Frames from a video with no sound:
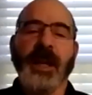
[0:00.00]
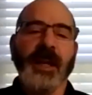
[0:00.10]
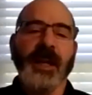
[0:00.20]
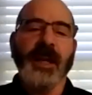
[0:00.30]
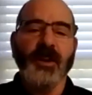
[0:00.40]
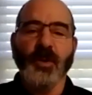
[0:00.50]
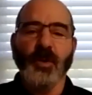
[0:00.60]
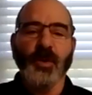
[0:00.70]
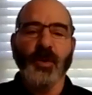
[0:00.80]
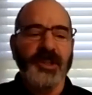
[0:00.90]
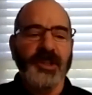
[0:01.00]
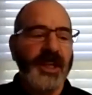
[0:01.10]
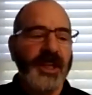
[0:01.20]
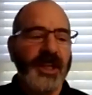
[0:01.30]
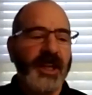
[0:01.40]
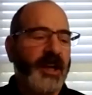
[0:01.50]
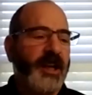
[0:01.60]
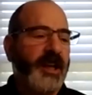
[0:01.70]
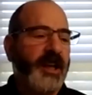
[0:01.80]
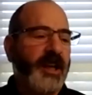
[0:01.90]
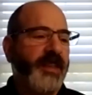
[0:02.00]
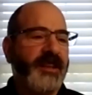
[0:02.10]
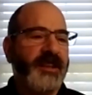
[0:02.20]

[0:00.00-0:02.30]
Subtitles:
training in New York City and